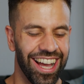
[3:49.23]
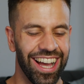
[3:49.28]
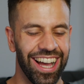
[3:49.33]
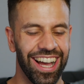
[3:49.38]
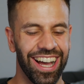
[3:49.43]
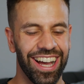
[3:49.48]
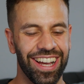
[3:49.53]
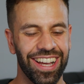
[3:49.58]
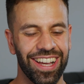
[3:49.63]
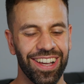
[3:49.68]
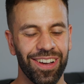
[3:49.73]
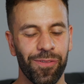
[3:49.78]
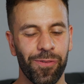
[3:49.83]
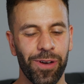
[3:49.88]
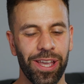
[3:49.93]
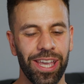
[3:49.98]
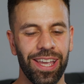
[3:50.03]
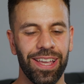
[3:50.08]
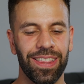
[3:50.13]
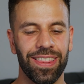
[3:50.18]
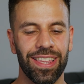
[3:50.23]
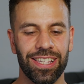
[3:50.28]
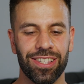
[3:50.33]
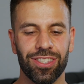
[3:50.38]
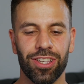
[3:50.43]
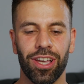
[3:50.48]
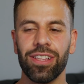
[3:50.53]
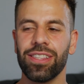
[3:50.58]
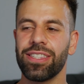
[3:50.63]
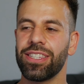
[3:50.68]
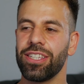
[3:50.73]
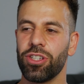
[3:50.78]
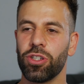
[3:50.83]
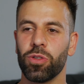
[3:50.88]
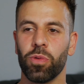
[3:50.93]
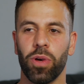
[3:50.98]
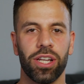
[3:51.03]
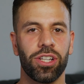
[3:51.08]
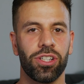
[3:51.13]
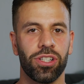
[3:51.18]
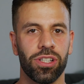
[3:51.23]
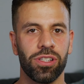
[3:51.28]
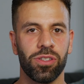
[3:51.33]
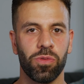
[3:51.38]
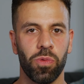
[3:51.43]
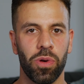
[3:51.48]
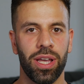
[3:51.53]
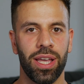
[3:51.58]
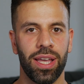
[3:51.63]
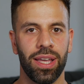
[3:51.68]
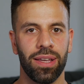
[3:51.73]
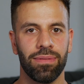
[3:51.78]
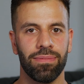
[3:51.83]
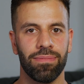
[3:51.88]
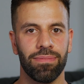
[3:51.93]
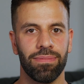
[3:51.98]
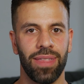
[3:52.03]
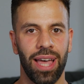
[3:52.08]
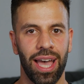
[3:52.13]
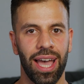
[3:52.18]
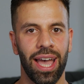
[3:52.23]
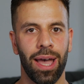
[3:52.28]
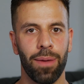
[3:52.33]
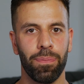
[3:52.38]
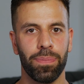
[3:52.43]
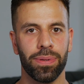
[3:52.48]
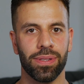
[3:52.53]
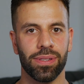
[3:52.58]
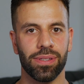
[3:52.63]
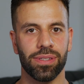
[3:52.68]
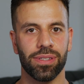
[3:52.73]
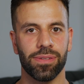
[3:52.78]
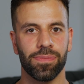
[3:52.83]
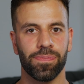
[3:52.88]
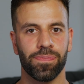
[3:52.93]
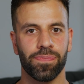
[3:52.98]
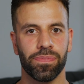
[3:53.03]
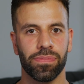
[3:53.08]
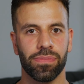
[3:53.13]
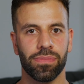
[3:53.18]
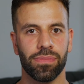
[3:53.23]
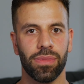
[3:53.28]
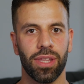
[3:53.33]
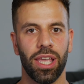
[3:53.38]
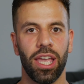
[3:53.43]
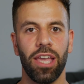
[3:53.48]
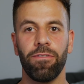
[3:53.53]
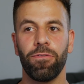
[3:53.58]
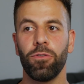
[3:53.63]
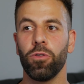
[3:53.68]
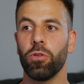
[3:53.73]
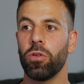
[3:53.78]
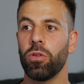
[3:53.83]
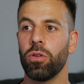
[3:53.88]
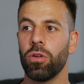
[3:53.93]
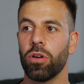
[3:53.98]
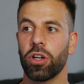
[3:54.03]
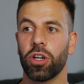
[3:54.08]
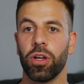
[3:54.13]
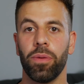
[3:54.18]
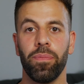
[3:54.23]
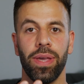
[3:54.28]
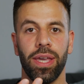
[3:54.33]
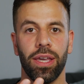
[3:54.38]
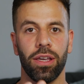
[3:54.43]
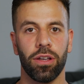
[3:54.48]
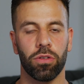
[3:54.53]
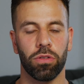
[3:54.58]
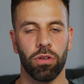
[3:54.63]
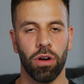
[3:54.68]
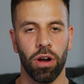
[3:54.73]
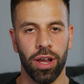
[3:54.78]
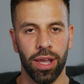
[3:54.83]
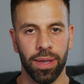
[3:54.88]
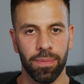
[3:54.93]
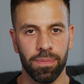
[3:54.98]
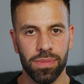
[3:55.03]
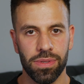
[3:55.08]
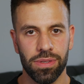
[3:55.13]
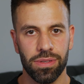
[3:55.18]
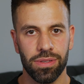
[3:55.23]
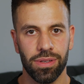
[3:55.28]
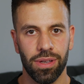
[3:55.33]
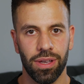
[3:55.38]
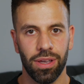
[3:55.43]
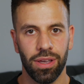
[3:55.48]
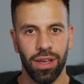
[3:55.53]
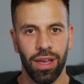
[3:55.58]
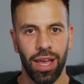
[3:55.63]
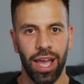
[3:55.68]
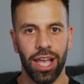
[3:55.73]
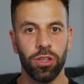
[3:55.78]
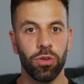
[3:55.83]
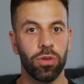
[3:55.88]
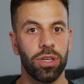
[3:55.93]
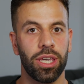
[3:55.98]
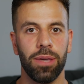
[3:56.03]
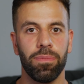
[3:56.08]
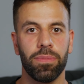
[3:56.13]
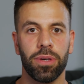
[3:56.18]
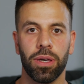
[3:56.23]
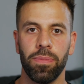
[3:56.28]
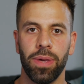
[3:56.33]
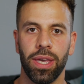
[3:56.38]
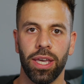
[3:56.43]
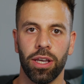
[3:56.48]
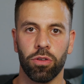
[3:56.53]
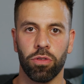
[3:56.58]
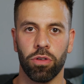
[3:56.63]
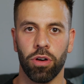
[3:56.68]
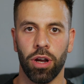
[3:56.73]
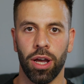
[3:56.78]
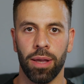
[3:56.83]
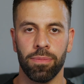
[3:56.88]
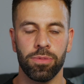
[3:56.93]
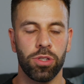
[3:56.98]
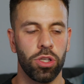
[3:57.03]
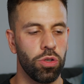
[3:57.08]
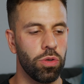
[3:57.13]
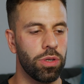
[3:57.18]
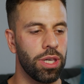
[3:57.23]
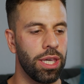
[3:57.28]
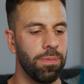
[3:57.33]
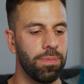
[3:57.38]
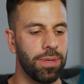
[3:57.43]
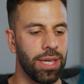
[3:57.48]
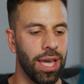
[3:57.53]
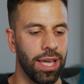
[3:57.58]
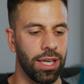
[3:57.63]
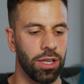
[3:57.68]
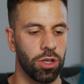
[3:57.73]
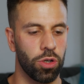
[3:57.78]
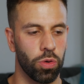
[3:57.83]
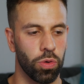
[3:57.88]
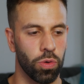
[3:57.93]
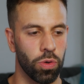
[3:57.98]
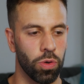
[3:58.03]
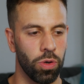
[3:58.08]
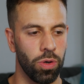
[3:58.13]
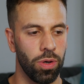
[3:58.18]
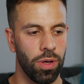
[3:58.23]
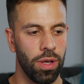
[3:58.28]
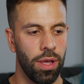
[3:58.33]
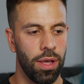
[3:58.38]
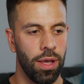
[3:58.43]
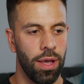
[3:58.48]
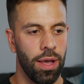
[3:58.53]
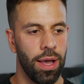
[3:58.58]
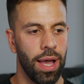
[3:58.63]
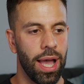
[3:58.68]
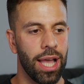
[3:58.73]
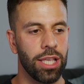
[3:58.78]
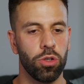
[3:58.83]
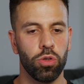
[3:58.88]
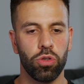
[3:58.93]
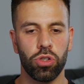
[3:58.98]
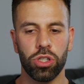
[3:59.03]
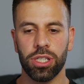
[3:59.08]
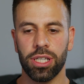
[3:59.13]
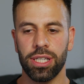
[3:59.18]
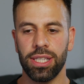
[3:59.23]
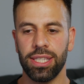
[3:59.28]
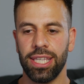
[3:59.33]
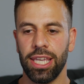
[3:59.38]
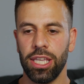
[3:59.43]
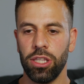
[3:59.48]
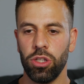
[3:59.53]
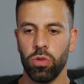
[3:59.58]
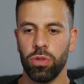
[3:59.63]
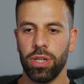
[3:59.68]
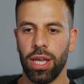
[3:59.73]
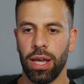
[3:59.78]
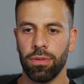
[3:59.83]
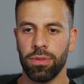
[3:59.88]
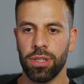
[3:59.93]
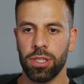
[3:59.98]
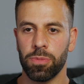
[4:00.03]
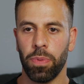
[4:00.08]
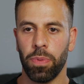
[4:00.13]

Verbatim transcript: uh, we there's certain situations where that happens. If you're committing crimes and you keep committing crimes and you keep getting caught and you just continue down this